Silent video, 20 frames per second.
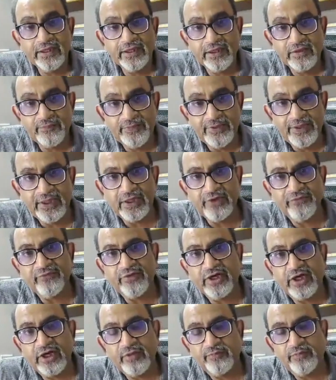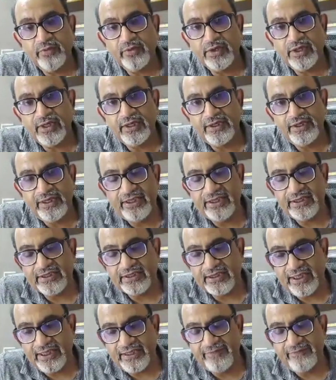Repair of corpora in
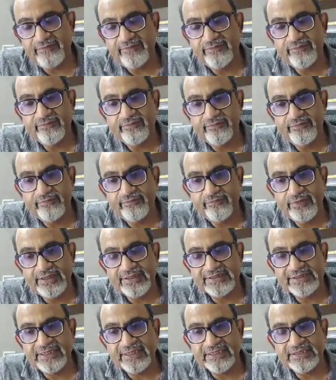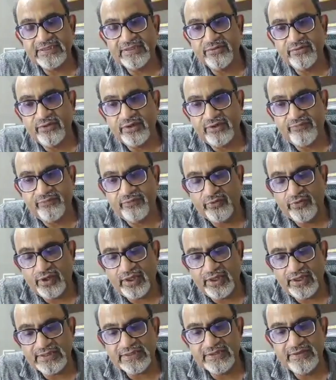time means less than 24
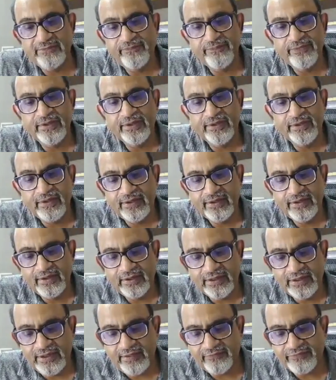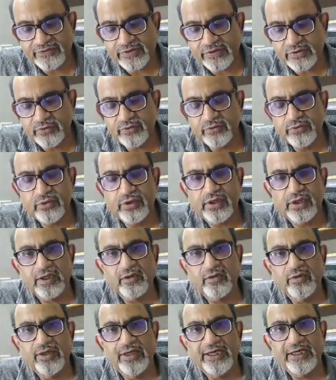hours gives to
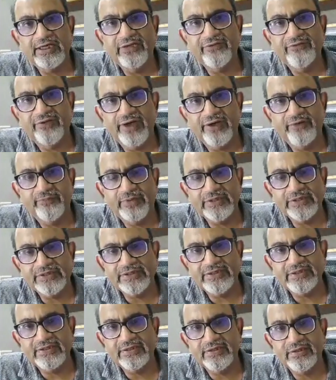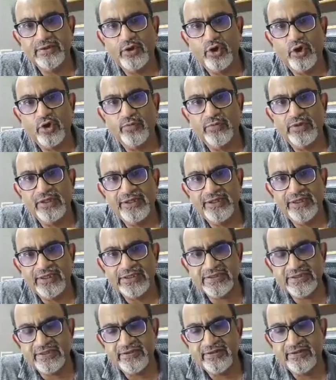around 95% normal
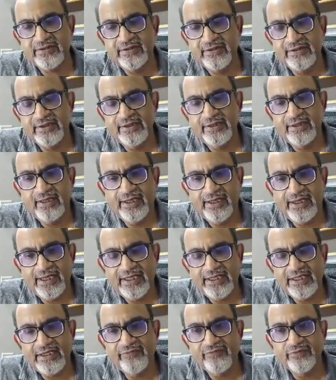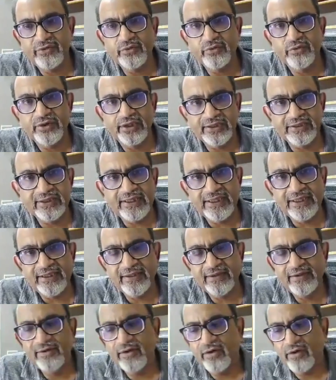erection. And if you do
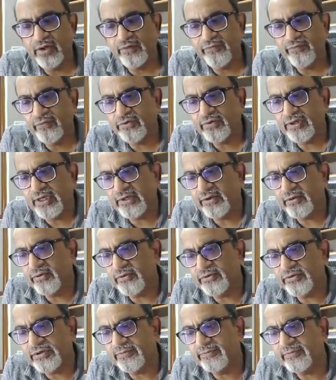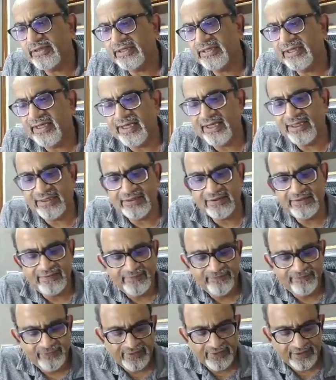nothing or if you try to do something late,
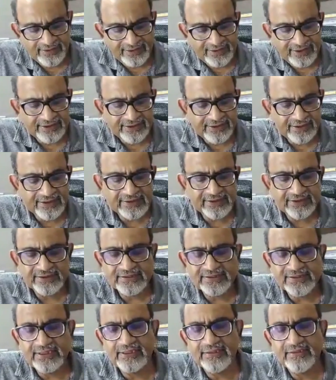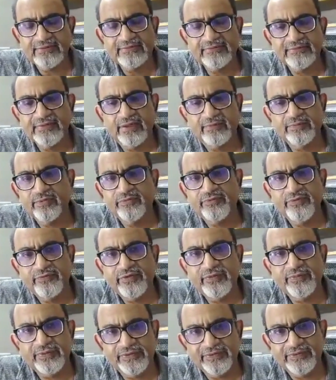then the results are up to
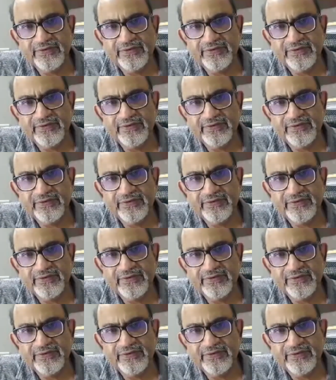50%.